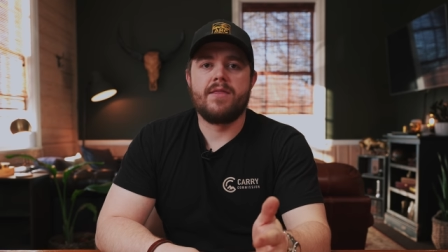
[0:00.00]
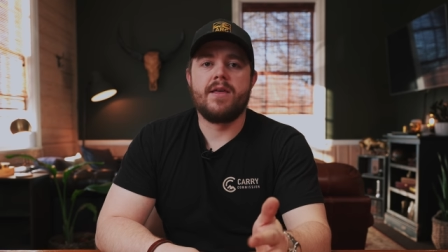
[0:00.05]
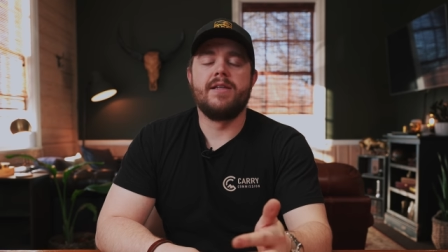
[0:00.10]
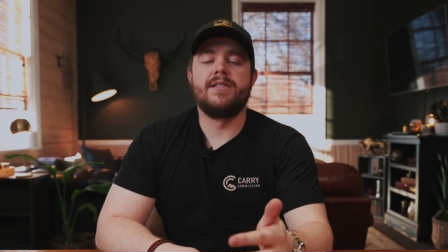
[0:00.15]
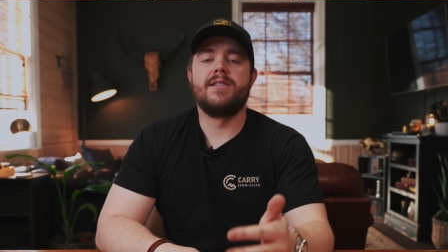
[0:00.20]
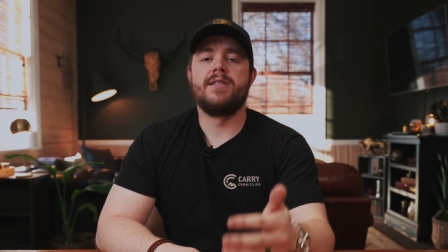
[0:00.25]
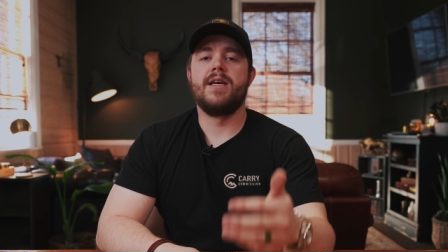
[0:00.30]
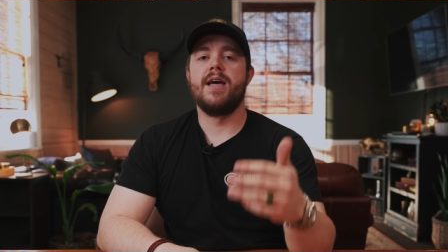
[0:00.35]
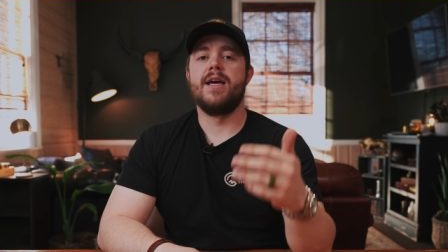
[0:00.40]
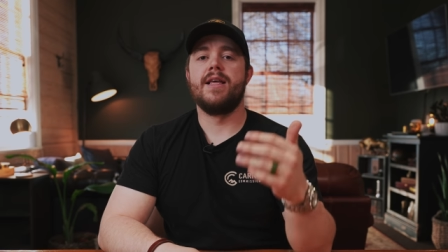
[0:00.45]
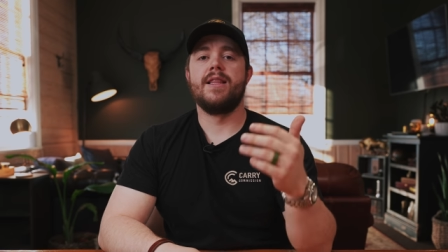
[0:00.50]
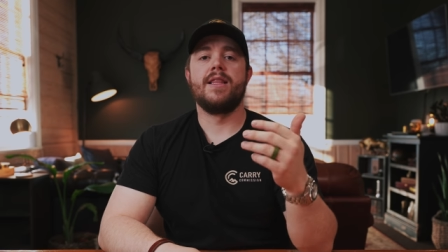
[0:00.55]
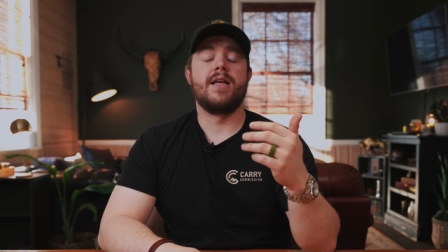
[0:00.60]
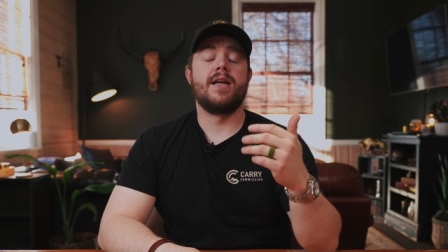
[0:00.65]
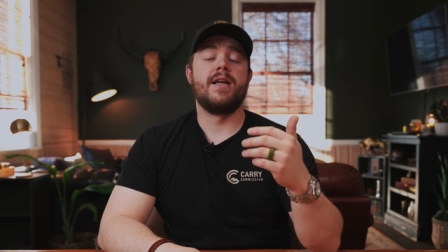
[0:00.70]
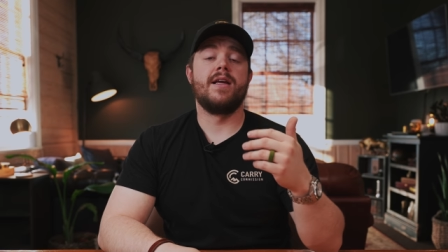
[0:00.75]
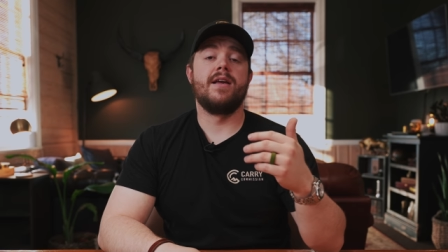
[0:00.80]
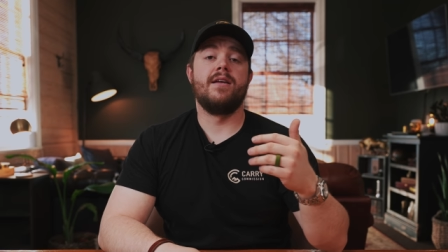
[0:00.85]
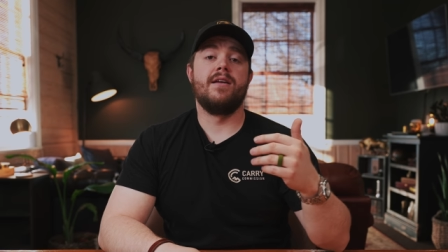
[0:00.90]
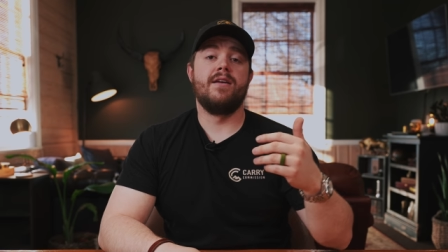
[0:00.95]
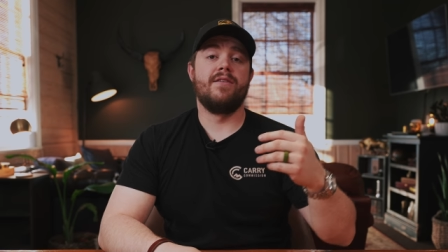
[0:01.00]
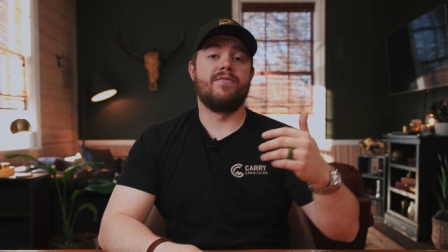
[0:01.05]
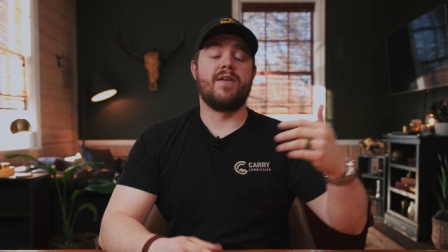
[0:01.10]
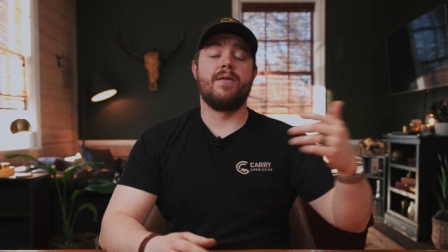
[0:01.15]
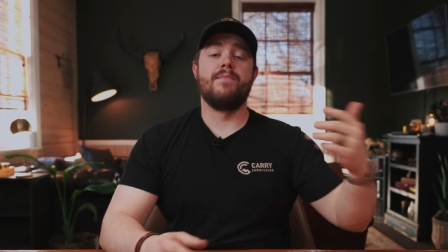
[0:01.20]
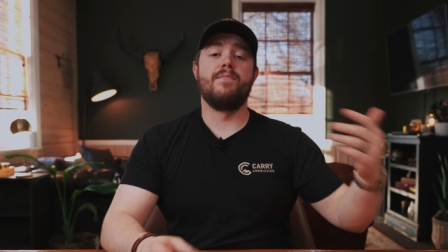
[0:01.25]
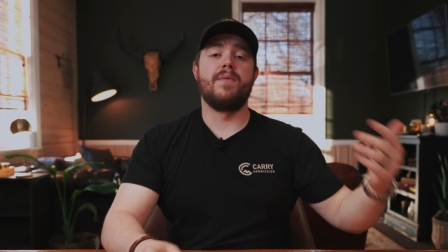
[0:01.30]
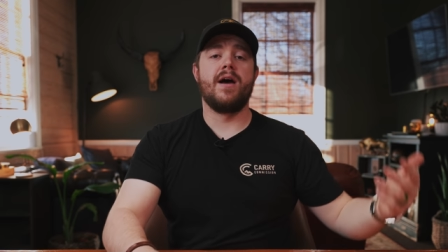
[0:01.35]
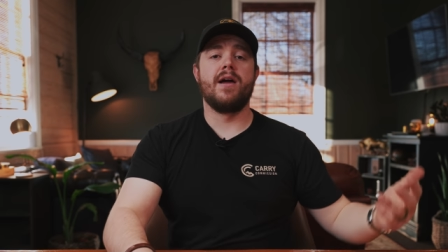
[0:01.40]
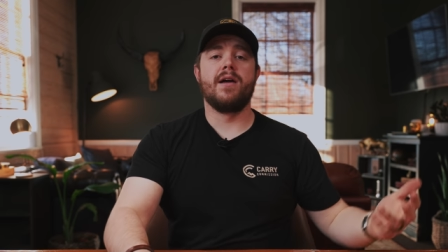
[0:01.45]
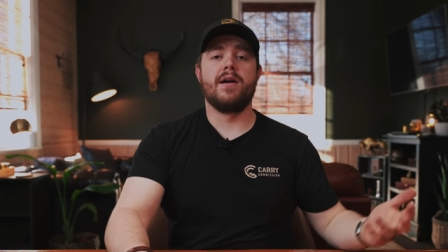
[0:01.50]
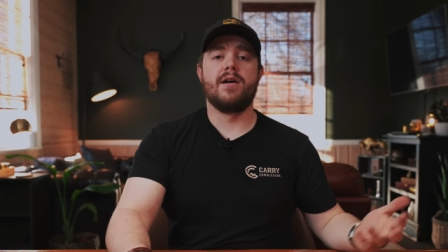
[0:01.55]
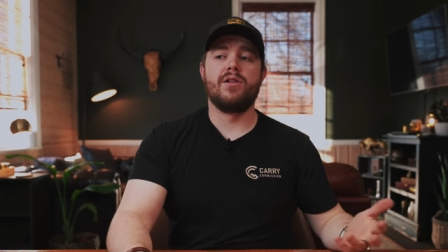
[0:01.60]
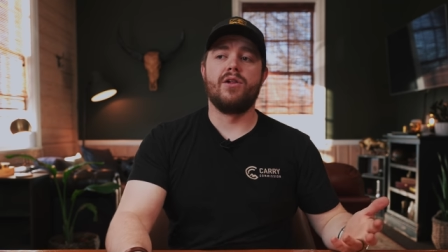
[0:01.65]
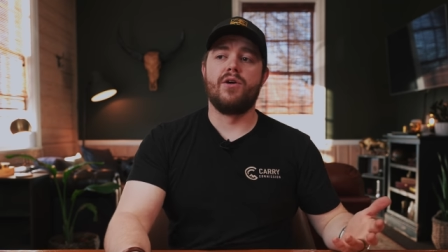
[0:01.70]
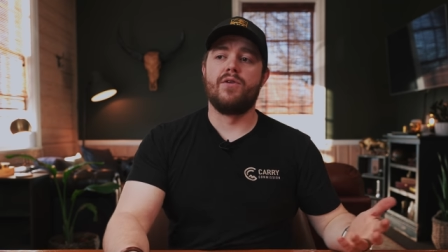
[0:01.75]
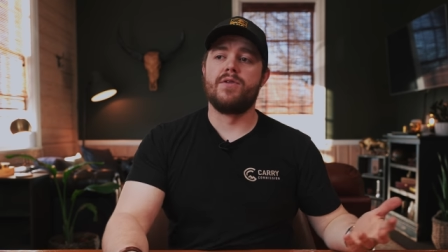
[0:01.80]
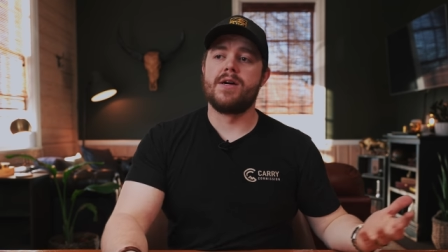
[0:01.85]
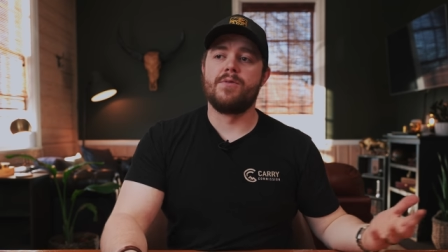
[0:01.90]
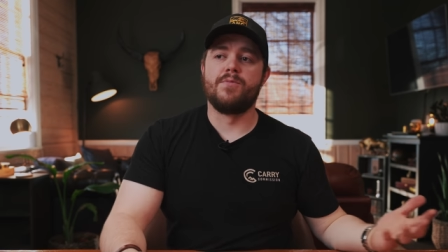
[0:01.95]
They say that if I'm buying a
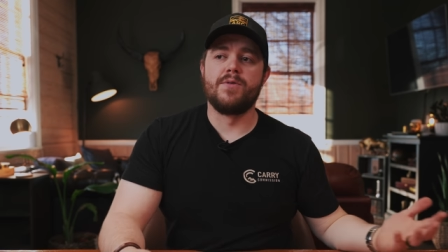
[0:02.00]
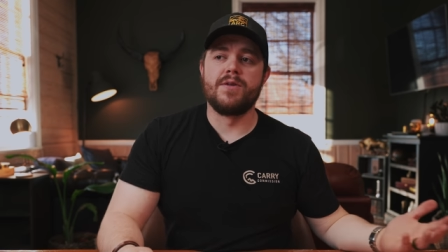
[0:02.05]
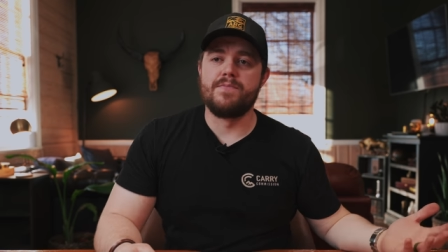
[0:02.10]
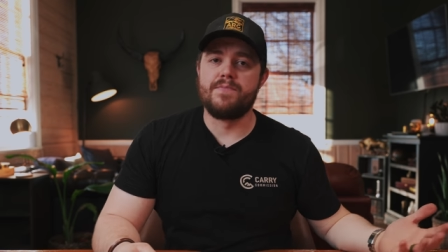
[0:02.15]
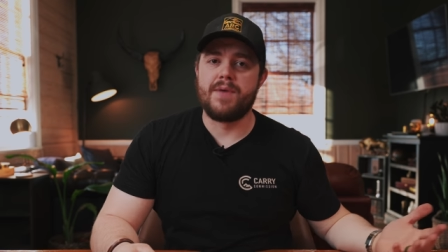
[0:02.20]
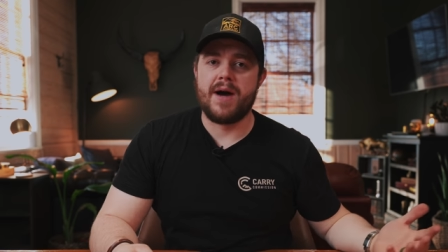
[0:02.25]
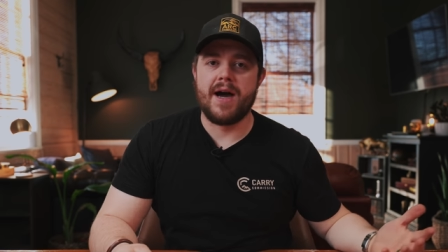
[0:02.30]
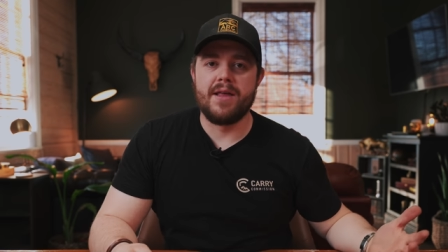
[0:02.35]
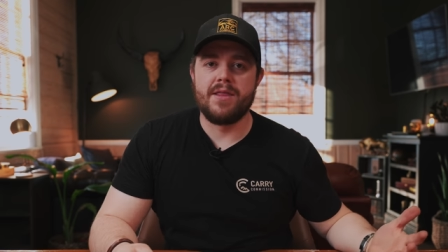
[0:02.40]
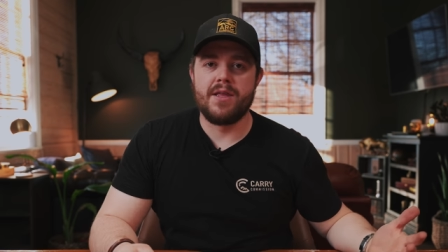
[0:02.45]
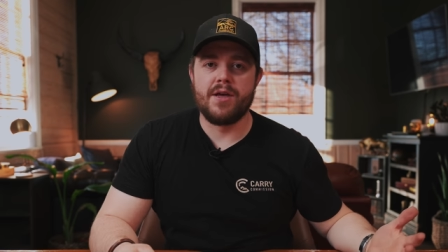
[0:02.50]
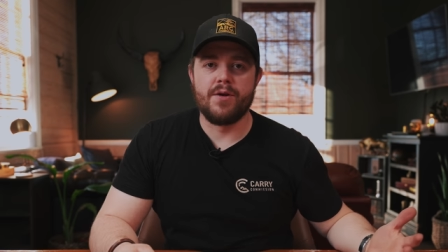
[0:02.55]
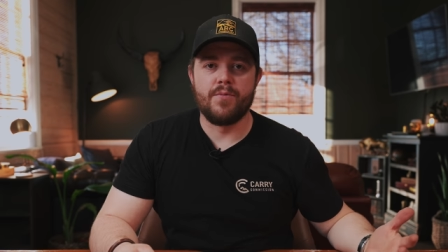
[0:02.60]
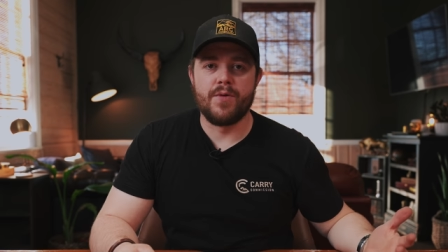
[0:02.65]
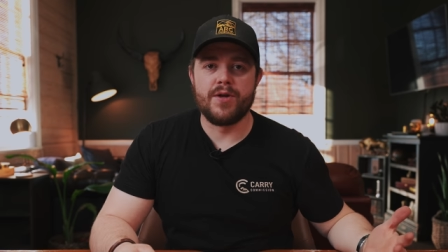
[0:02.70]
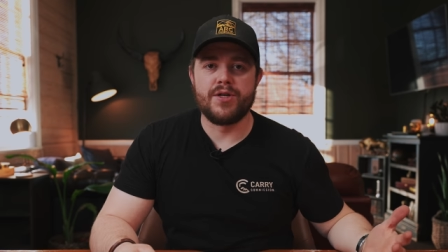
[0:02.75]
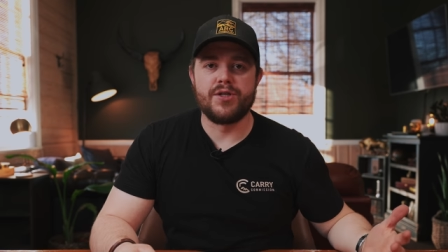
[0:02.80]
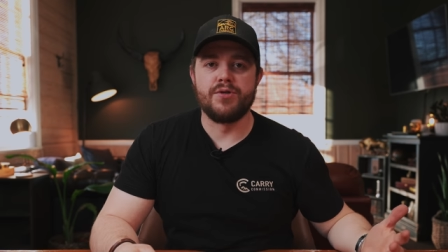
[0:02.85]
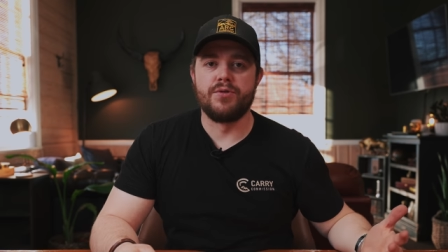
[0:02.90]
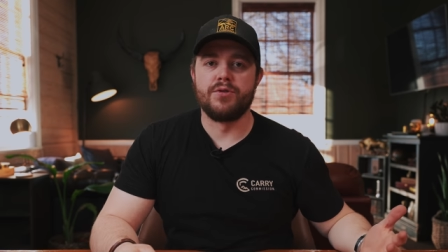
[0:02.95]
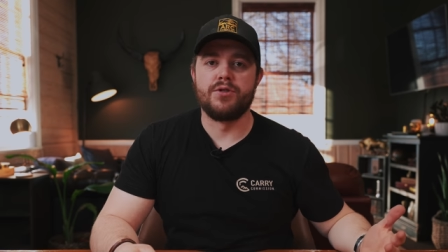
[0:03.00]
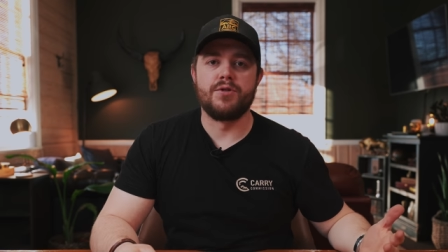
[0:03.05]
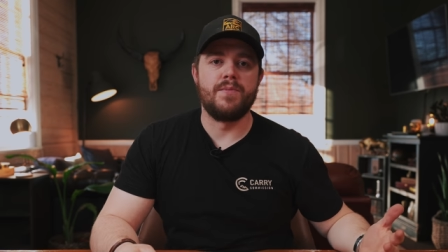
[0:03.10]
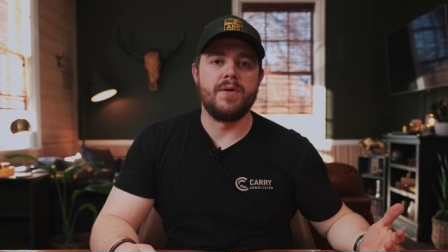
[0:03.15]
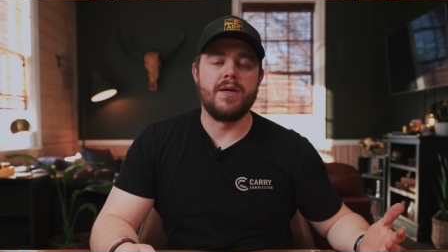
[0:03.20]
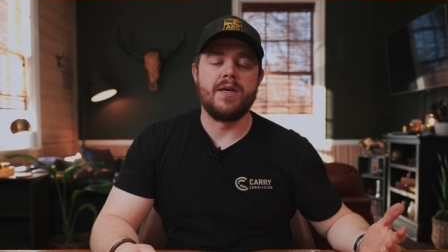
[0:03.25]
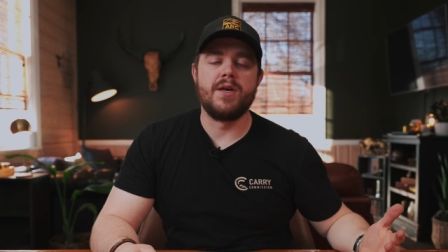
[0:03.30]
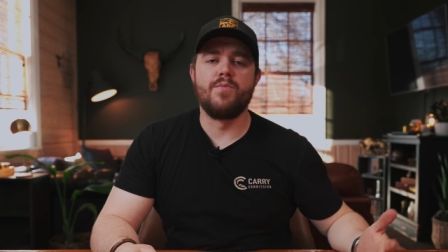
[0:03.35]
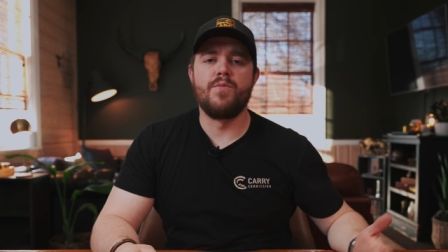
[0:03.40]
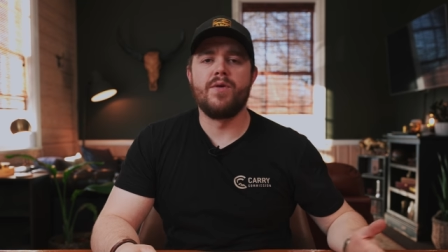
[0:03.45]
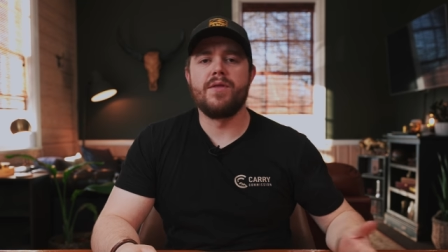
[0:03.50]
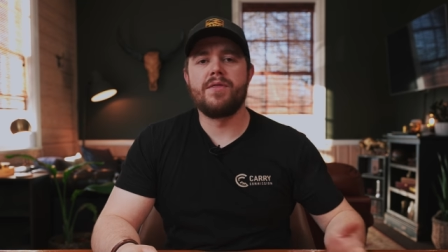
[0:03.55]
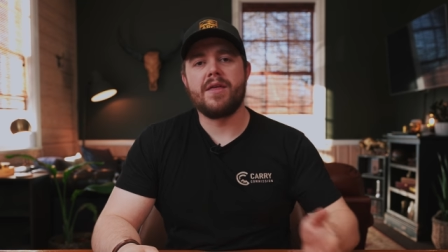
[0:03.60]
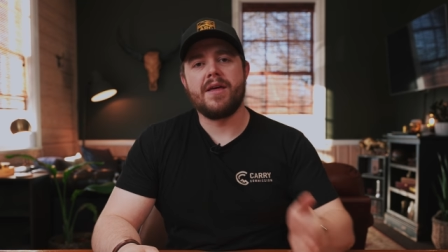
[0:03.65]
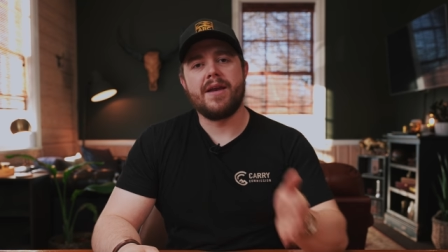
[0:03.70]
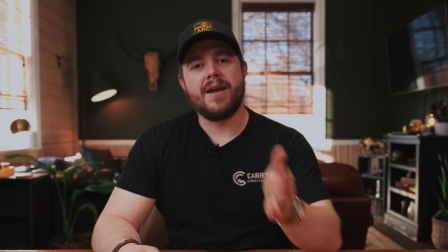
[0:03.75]
clone, I wouldn't buy the original to begin with,